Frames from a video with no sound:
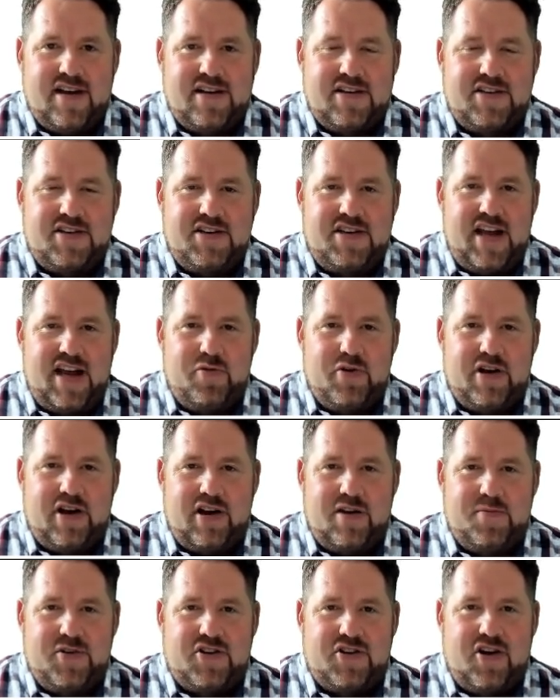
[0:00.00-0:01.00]
Today we're
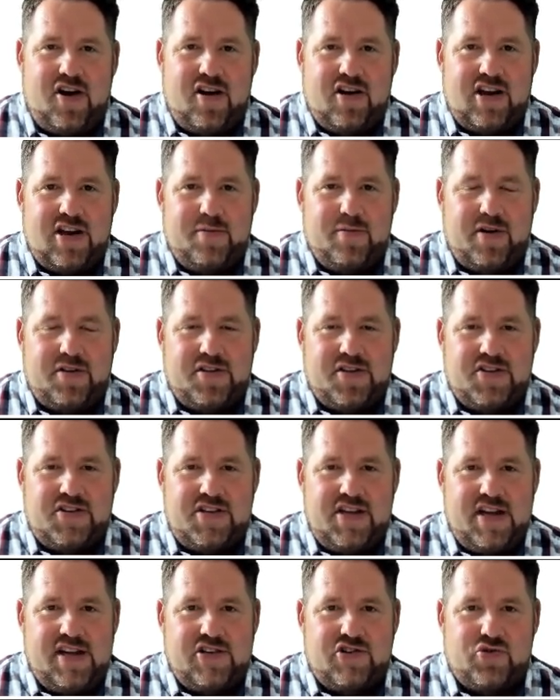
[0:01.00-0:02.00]
going to be talking about the
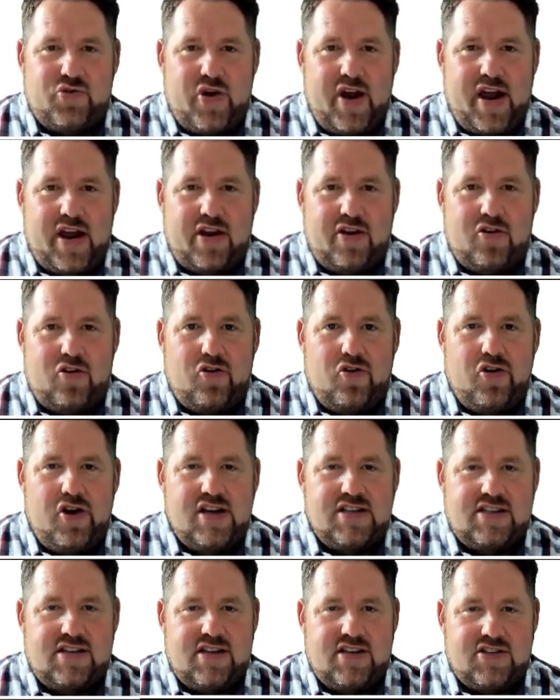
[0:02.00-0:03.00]
sales rank, or
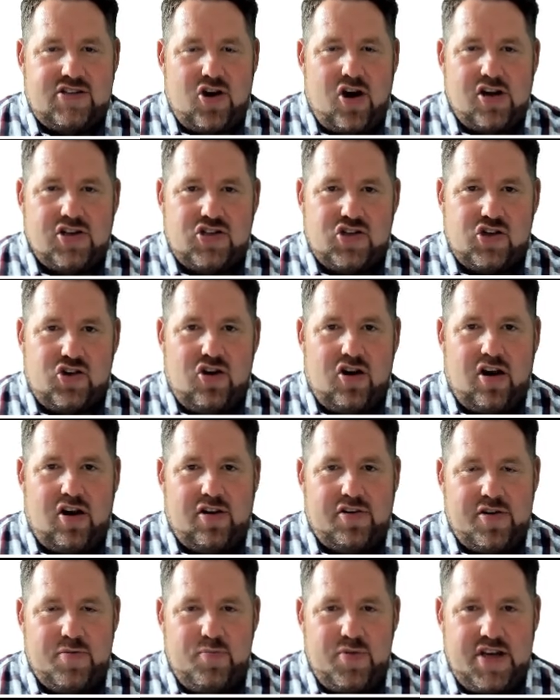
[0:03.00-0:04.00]
as it is also
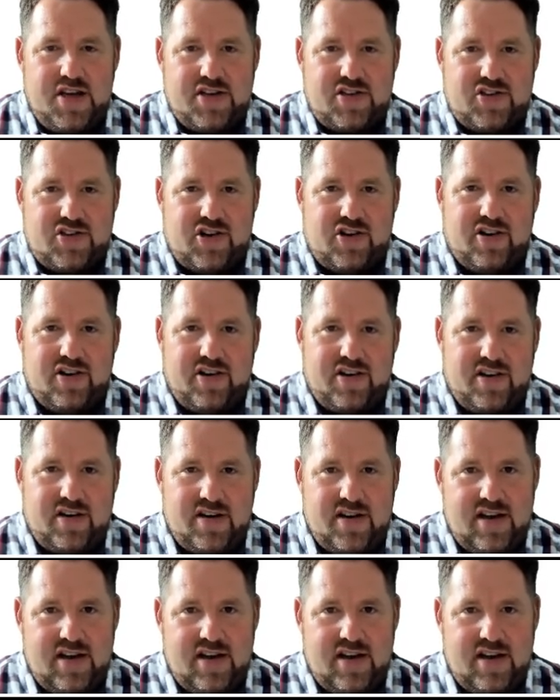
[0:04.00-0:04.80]
called, the BSR.